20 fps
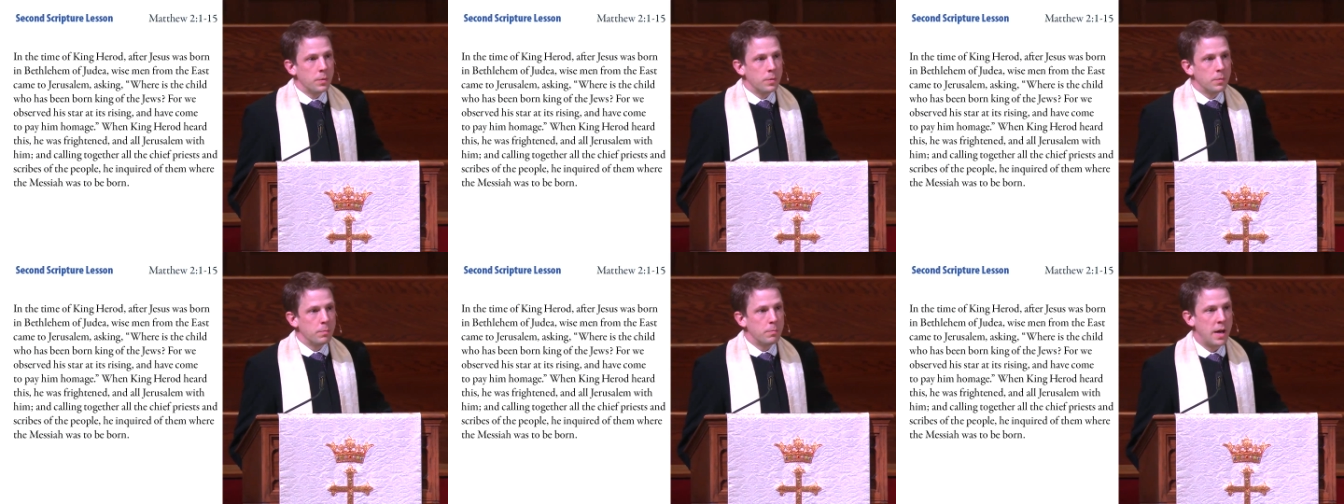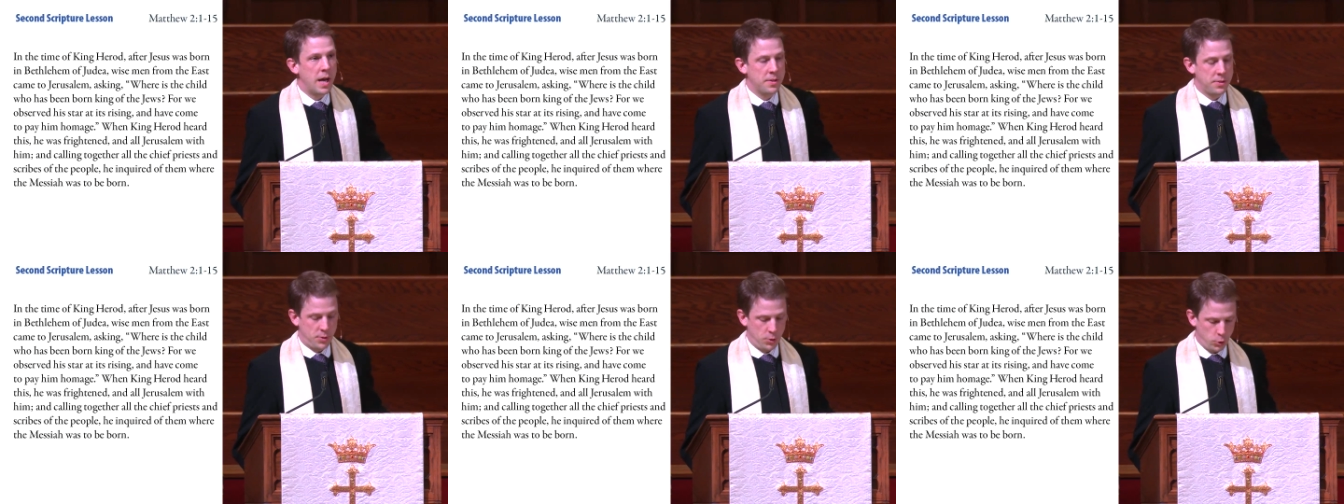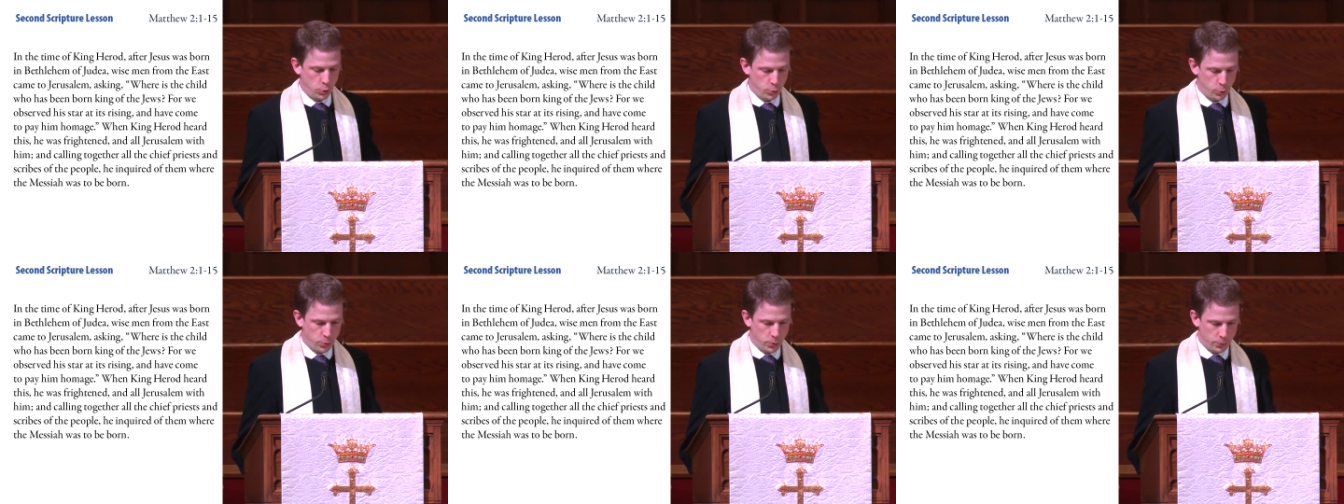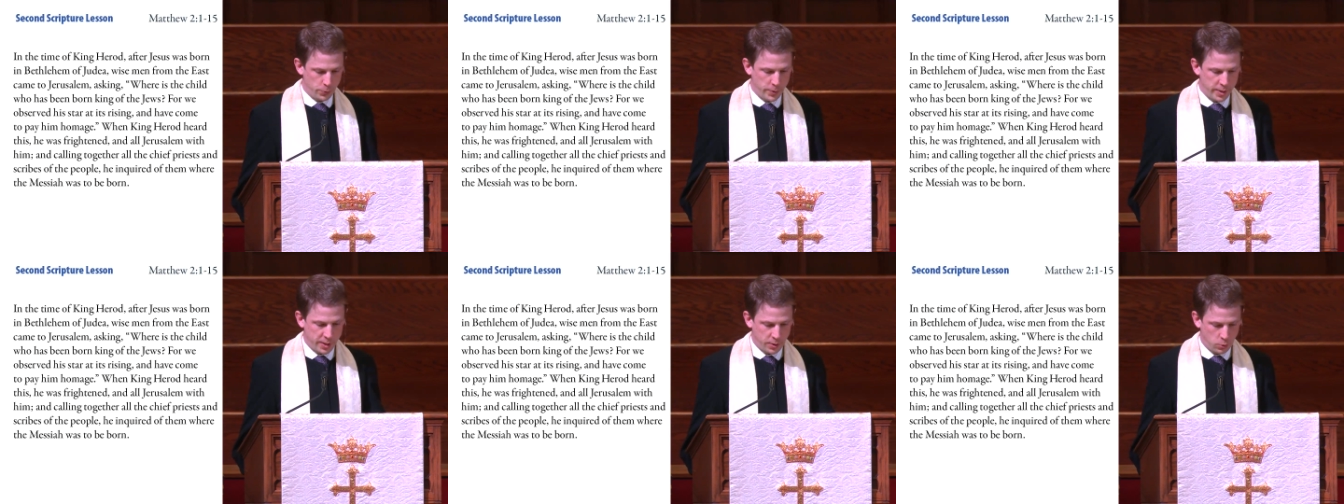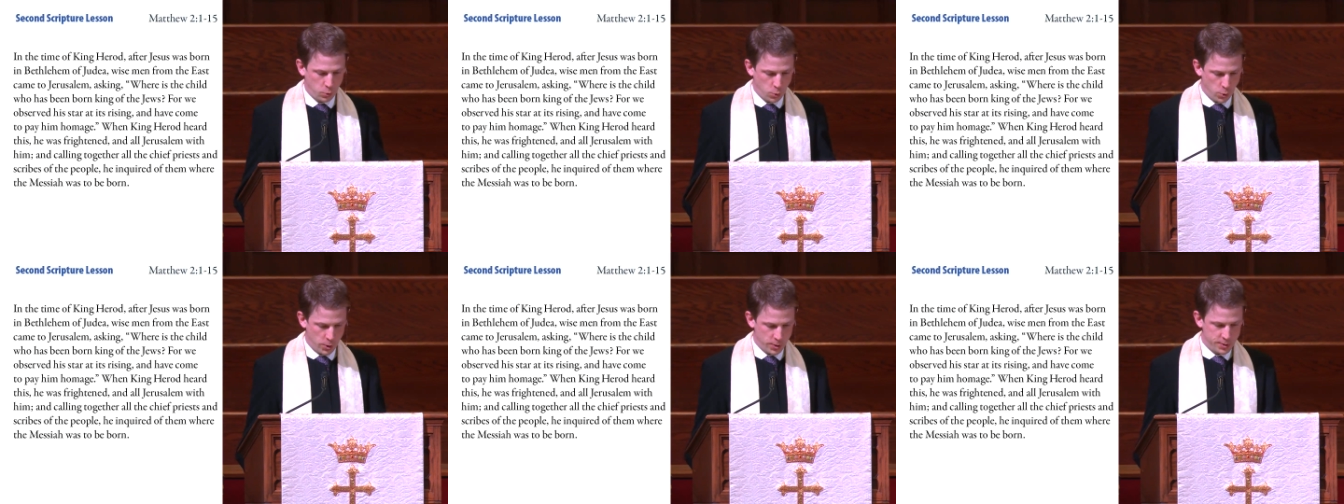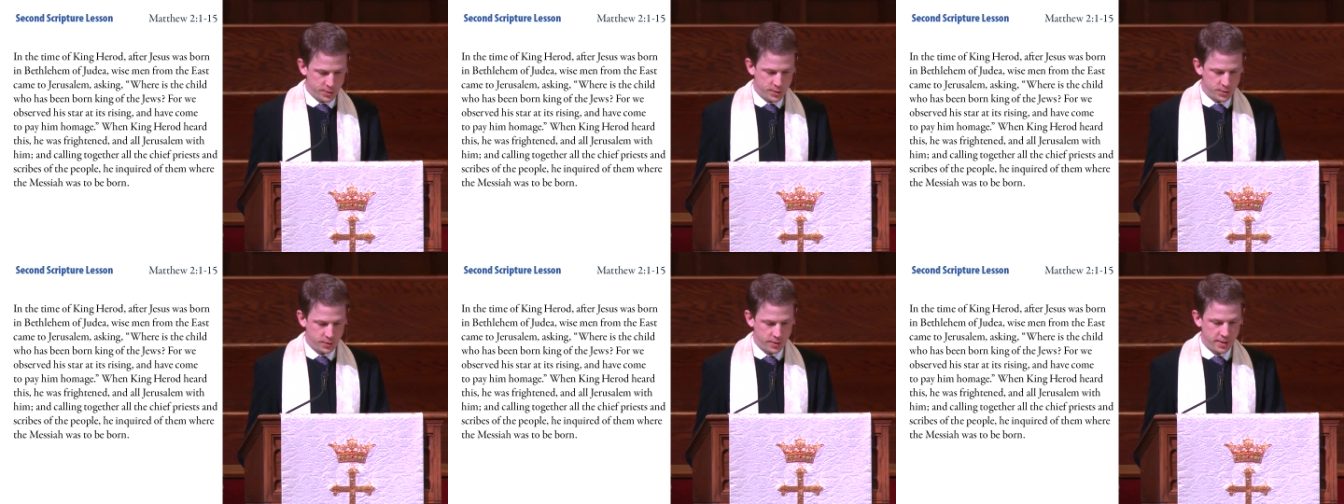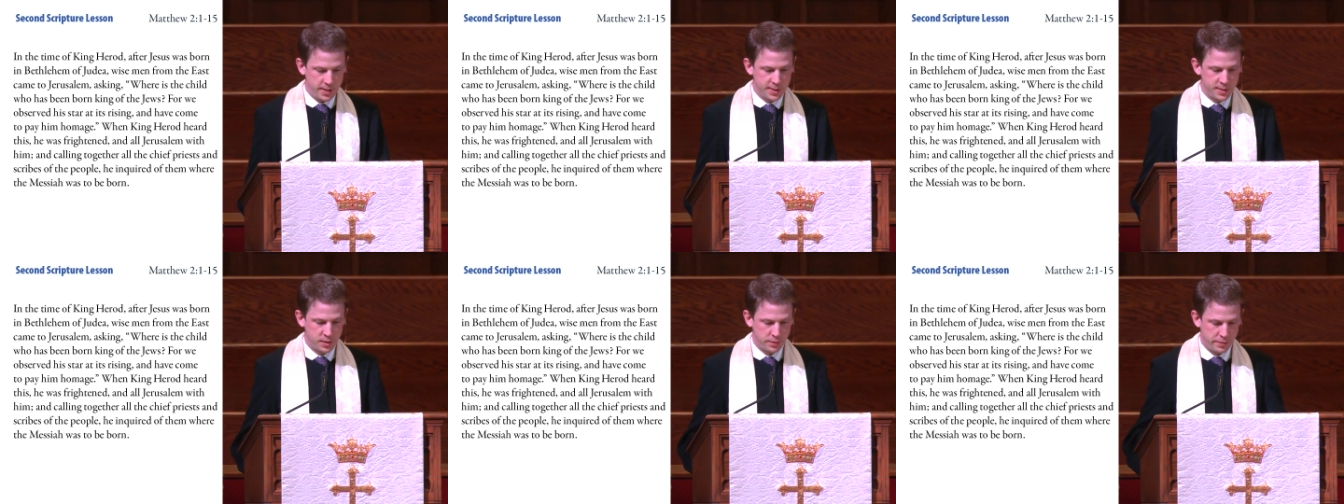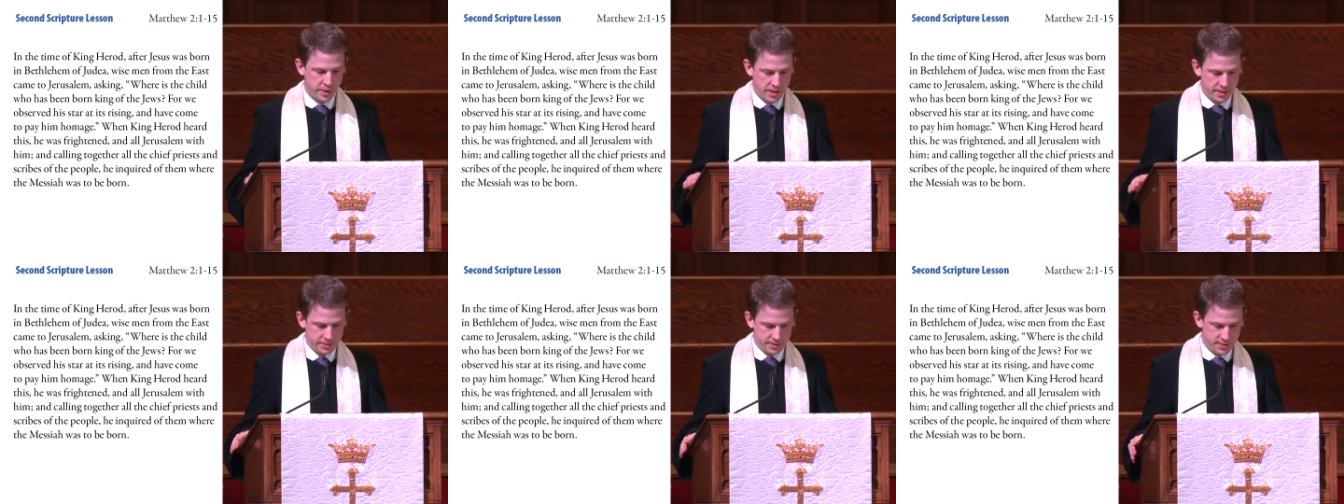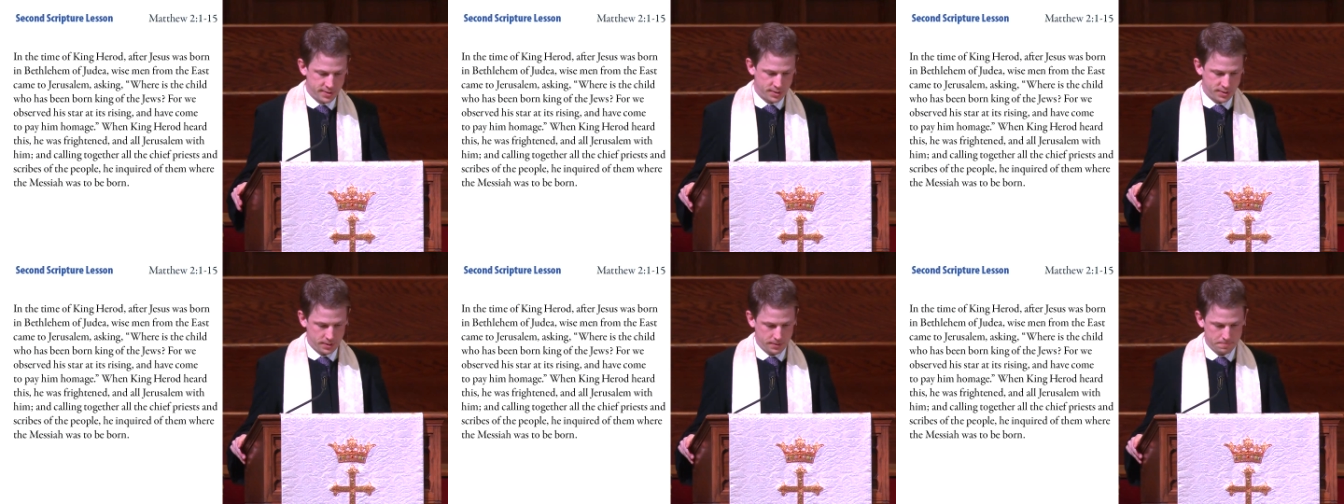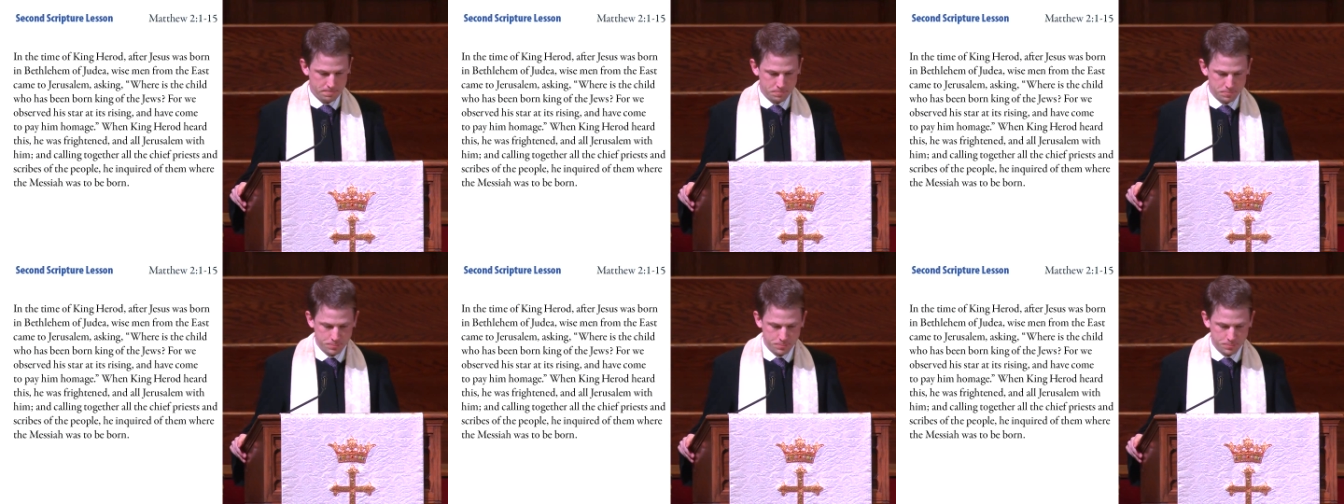Matthew records these events.